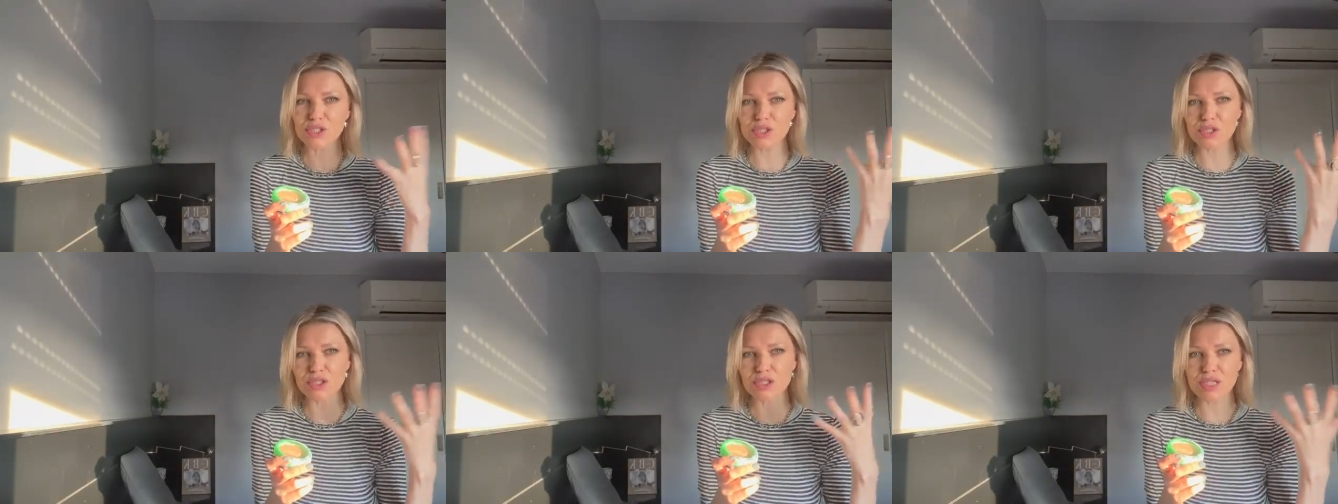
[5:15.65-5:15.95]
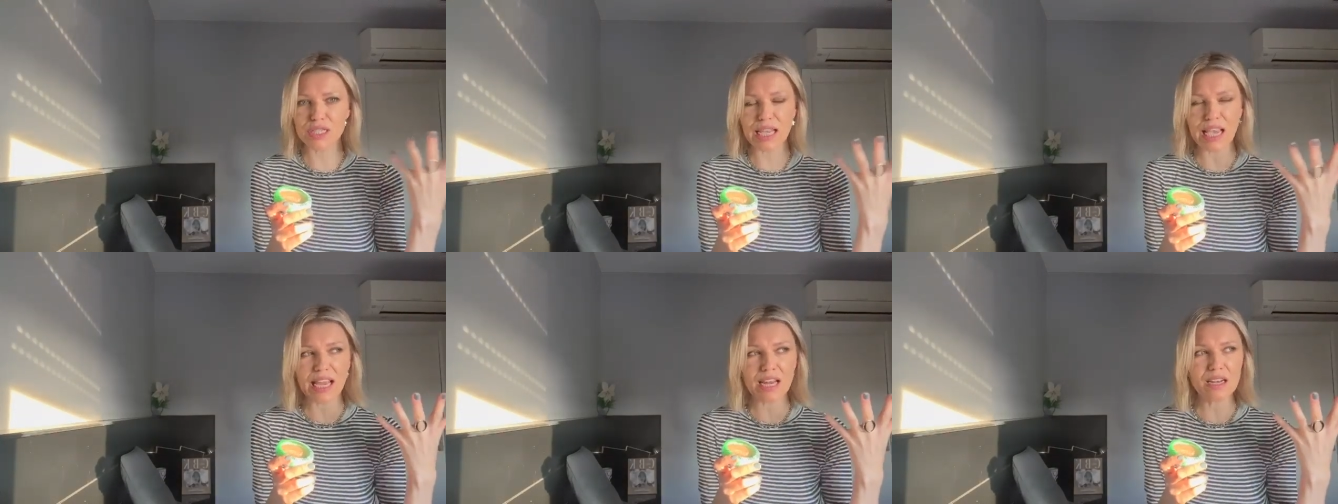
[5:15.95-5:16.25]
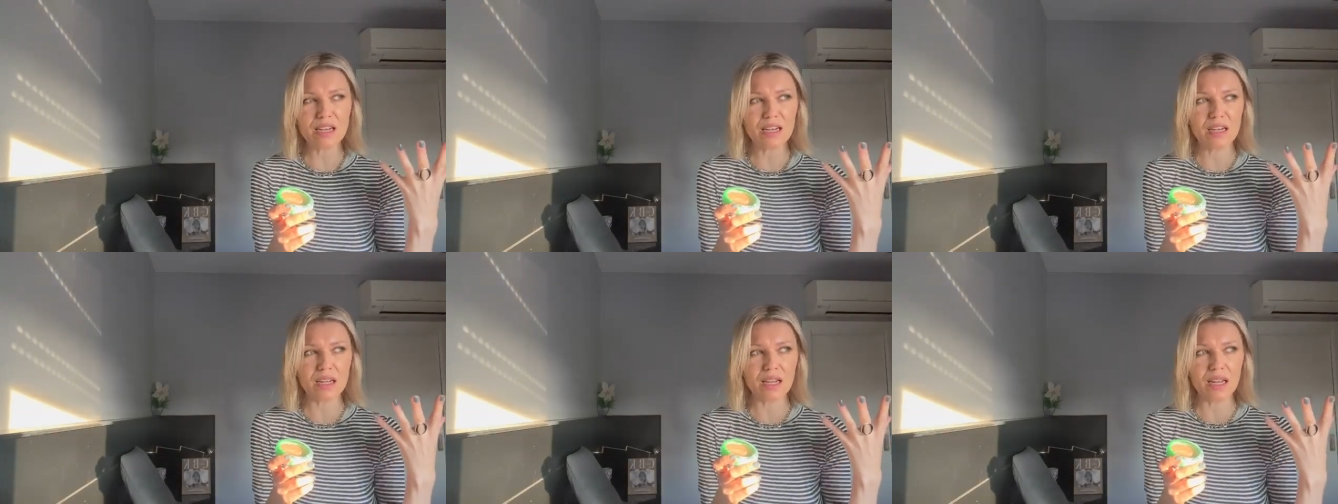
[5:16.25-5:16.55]

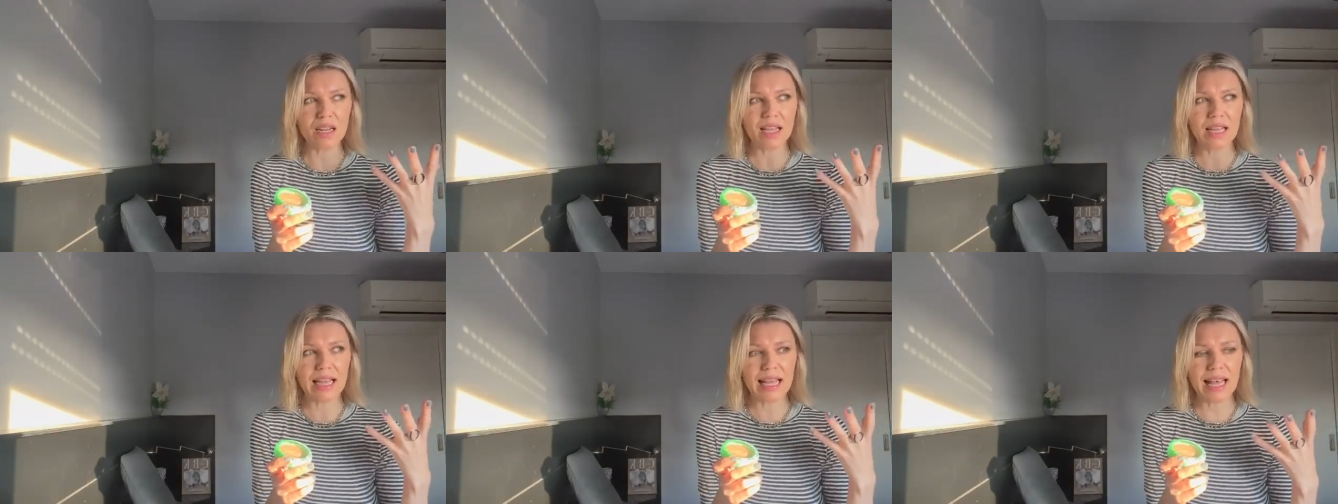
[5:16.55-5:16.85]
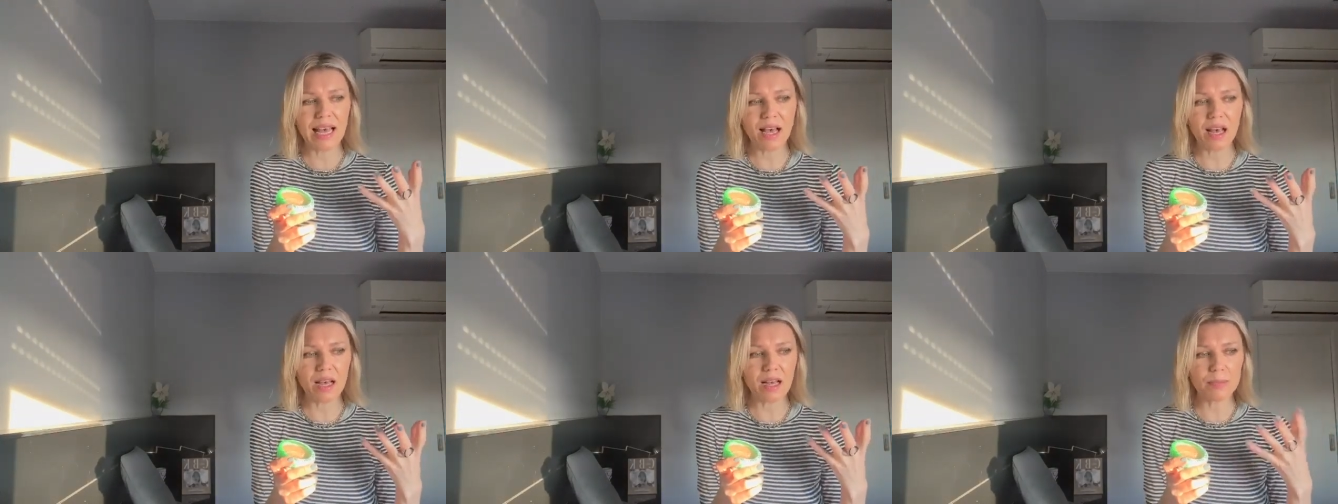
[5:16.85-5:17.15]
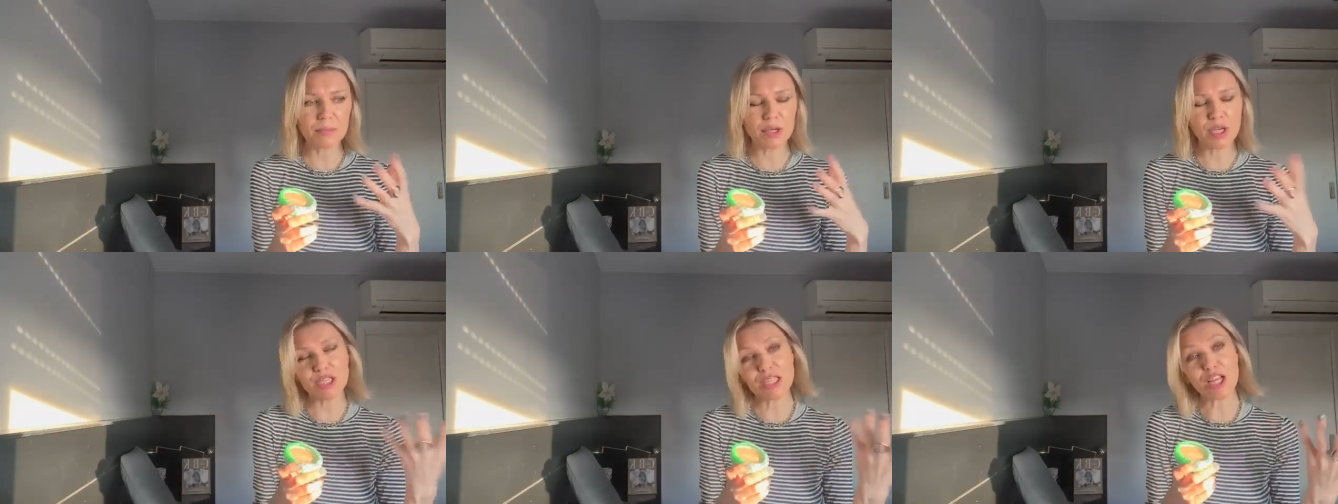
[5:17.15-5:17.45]
skin,
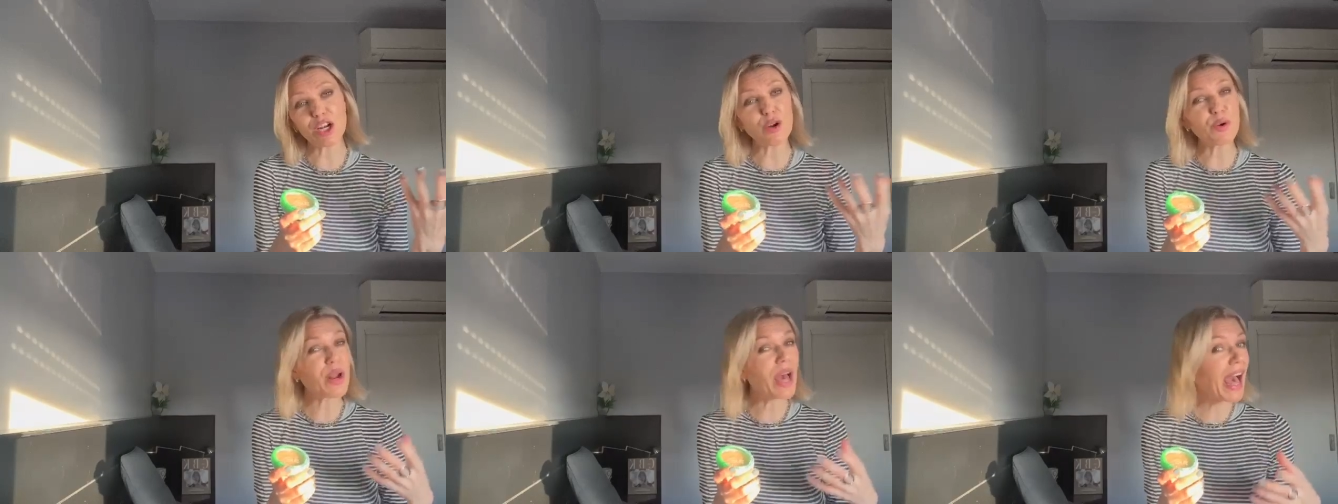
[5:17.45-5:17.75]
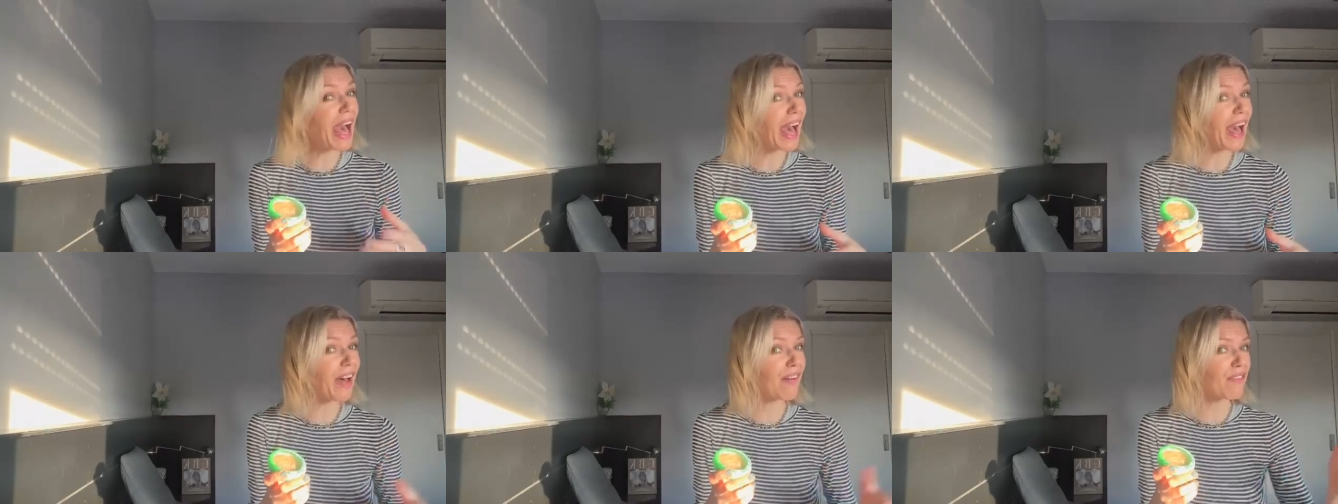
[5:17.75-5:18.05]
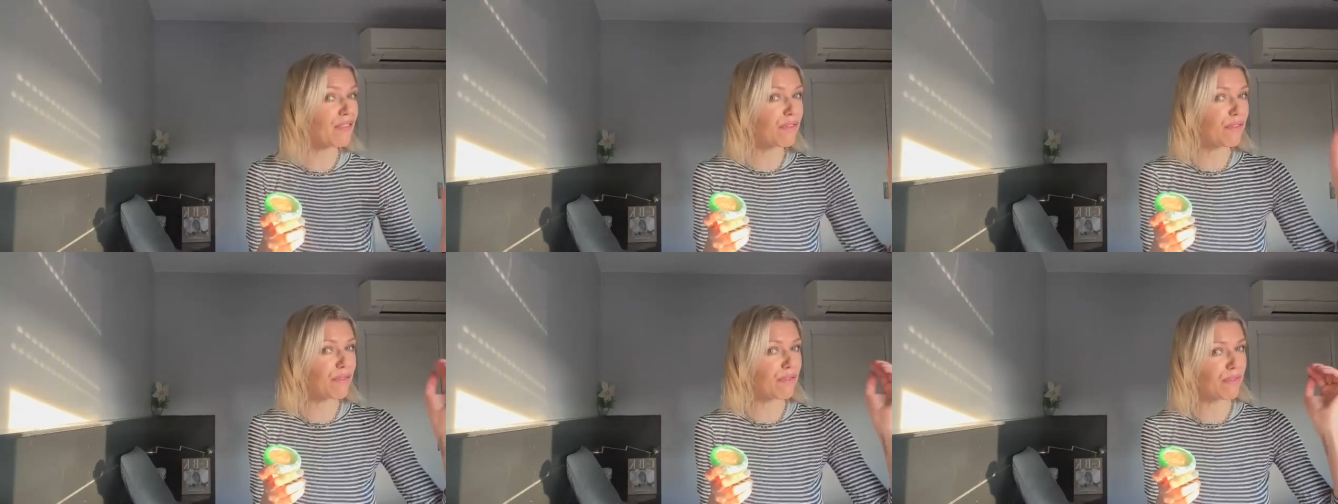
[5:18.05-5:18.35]
because I don't have
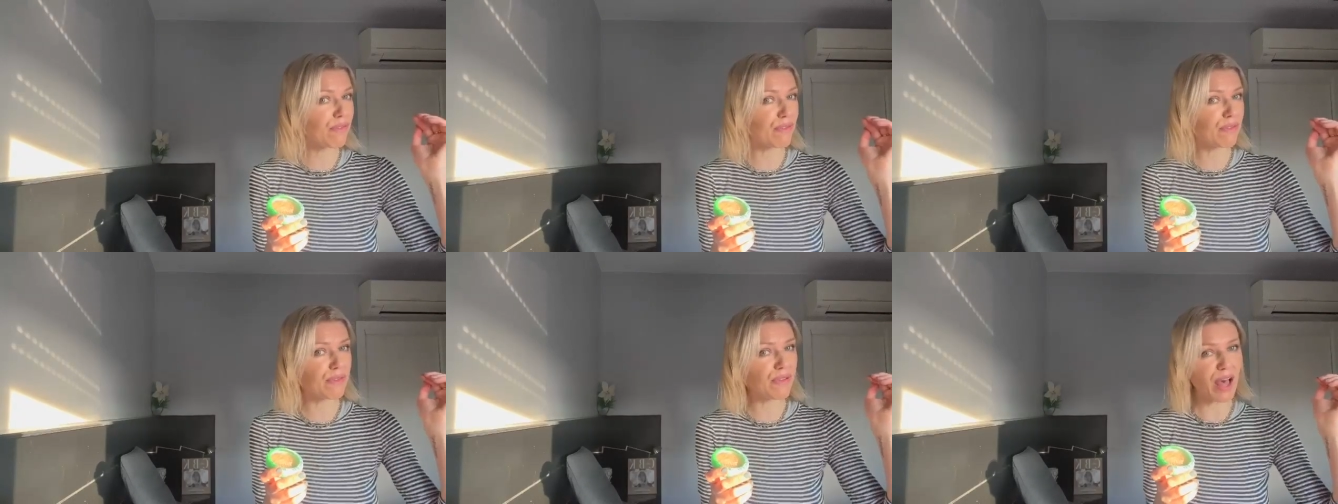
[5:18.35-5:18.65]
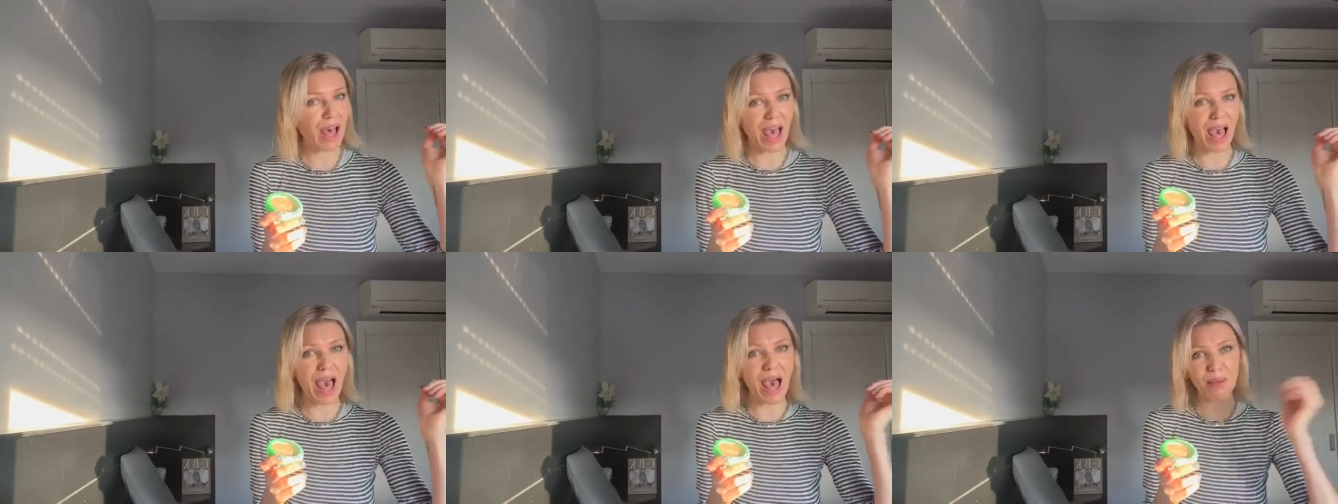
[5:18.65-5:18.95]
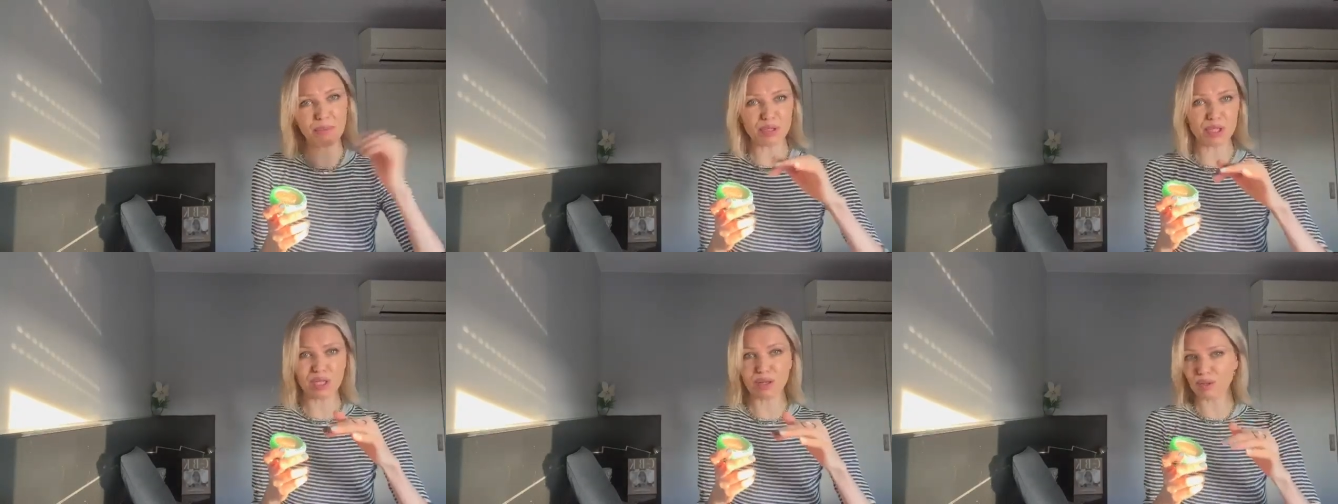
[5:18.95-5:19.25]

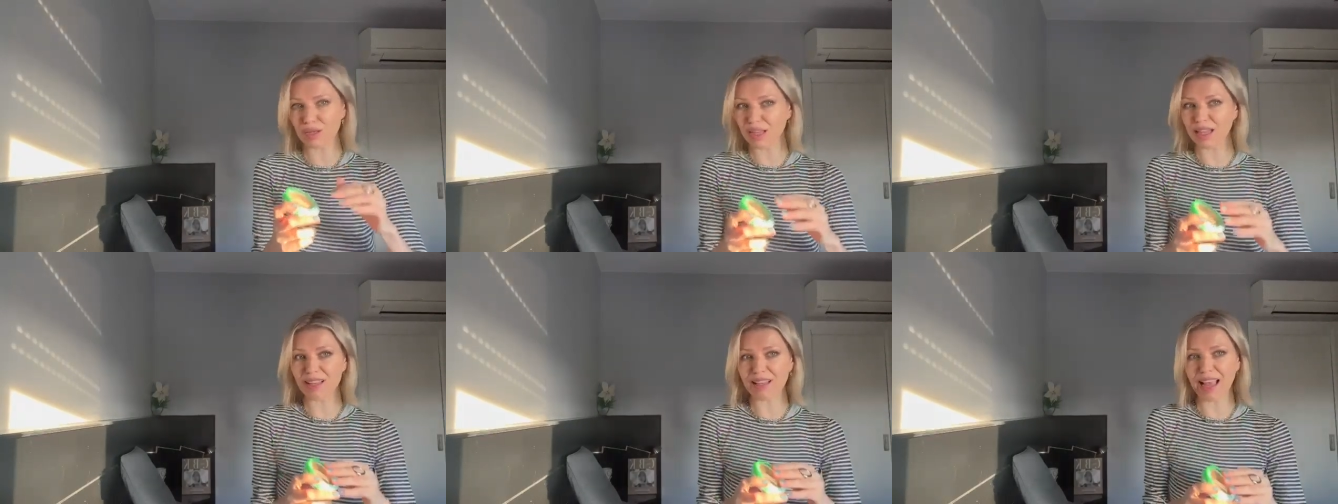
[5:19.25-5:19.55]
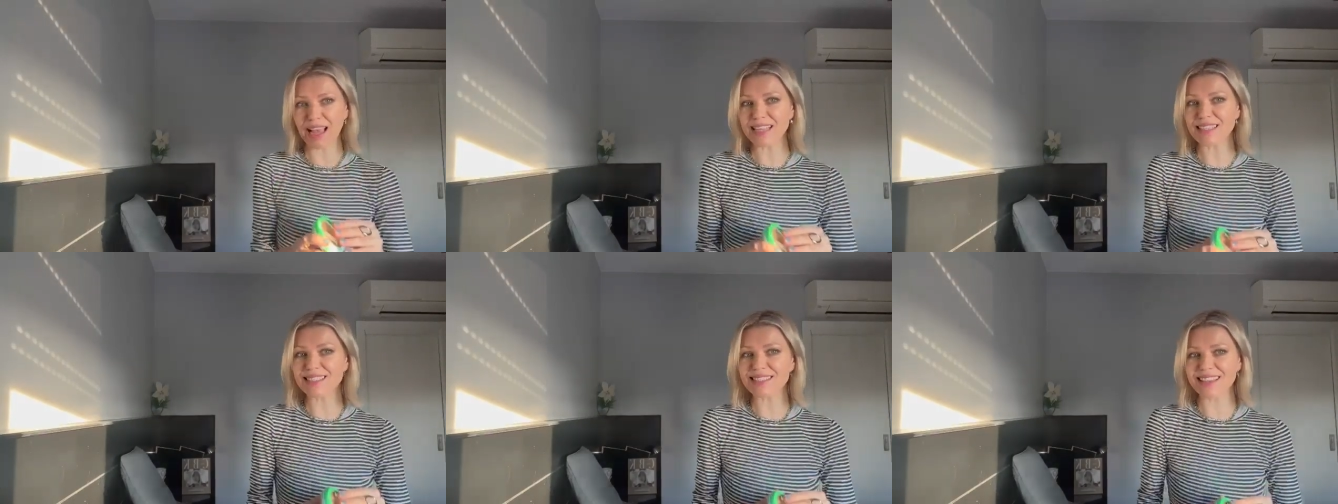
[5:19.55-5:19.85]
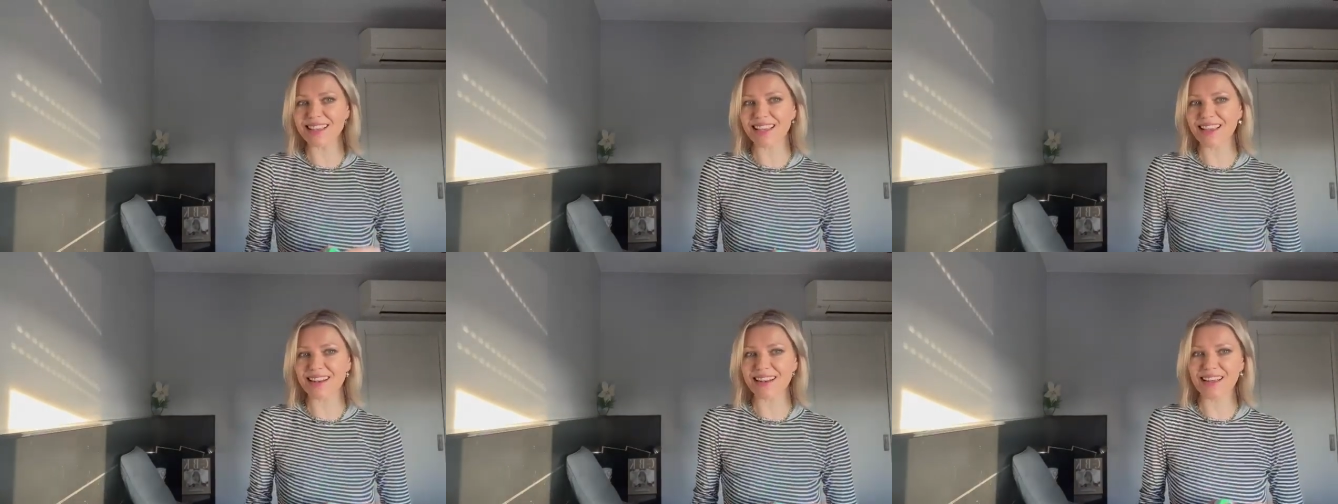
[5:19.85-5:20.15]
absolutely light
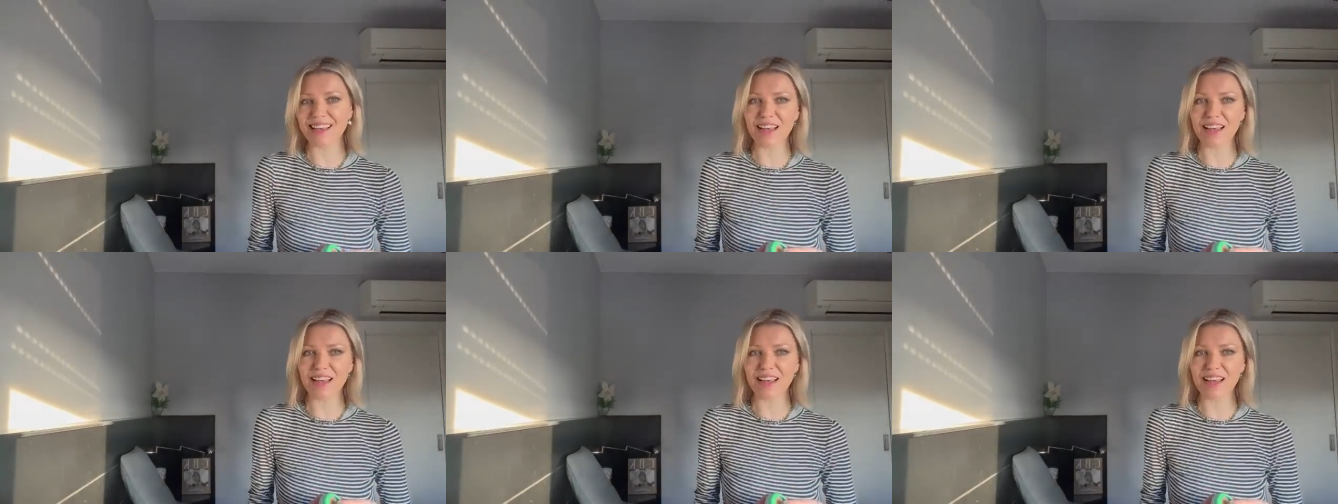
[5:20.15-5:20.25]
skin.